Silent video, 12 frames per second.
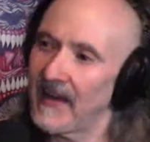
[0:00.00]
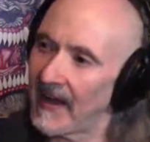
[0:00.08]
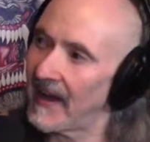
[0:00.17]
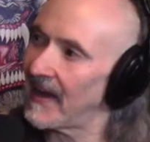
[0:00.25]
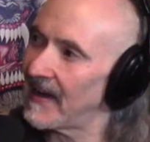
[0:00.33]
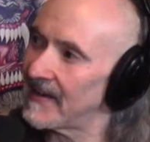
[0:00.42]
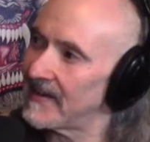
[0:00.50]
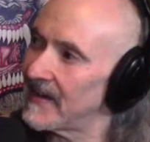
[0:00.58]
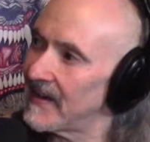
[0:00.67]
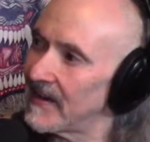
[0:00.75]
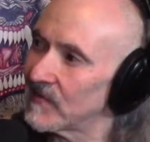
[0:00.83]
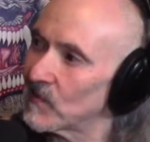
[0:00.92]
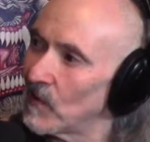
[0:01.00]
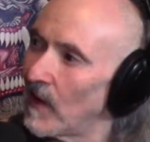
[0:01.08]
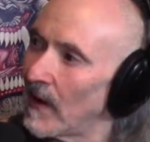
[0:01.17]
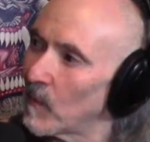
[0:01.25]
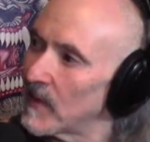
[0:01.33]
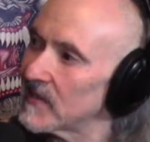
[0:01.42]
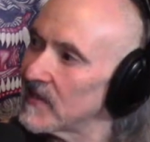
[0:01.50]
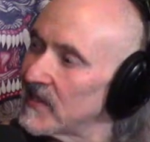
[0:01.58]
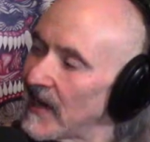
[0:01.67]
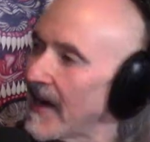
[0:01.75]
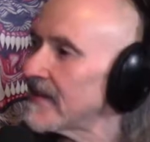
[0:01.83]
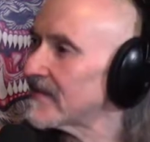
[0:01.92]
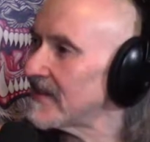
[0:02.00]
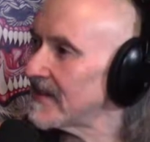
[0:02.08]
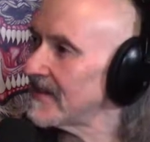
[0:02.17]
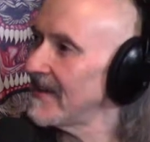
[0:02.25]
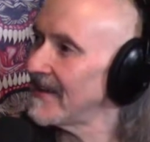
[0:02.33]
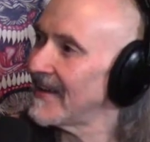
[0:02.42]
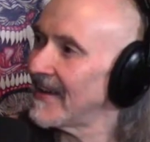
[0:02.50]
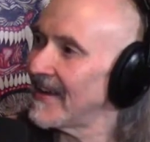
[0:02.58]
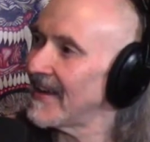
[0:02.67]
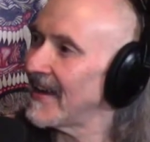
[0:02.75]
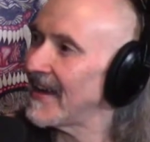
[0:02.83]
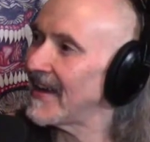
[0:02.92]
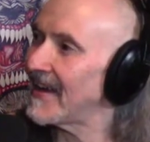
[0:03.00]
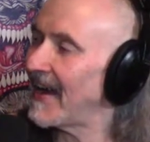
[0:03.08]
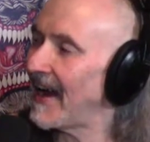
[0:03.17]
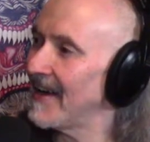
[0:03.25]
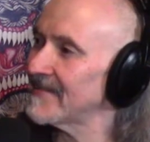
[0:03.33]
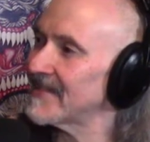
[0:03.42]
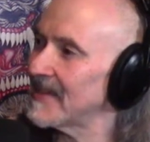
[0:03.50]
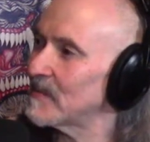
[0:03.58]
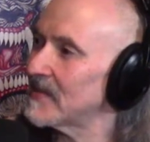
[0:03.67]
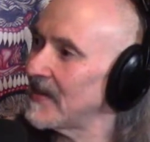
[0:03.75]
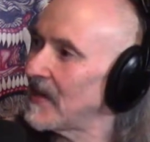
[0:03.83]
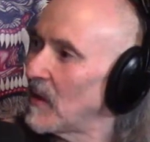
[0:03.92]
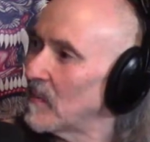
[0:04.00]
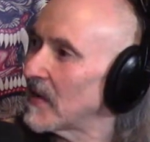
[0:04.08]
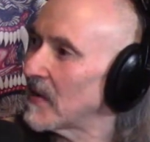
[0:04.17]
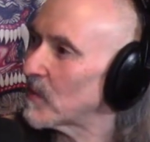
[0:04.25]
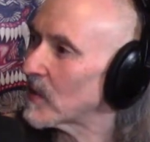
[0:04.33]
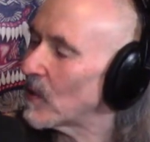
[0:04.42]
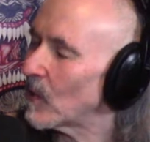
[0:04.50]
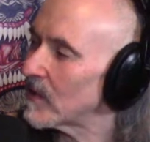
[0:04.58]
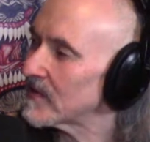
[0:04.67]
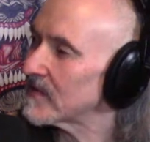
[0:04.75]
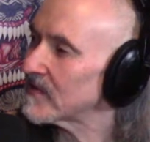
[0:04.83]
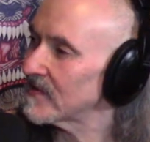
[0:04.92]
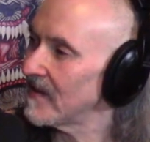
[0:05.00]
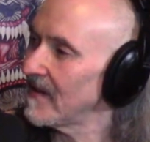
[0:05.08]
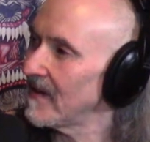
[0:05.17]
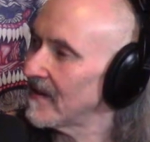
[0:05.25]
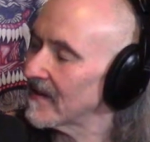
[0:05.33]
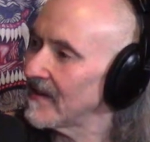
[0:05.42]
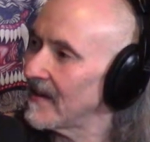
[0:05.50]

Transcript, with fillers: And uh, so I went to Jason and asked him to help me record the song.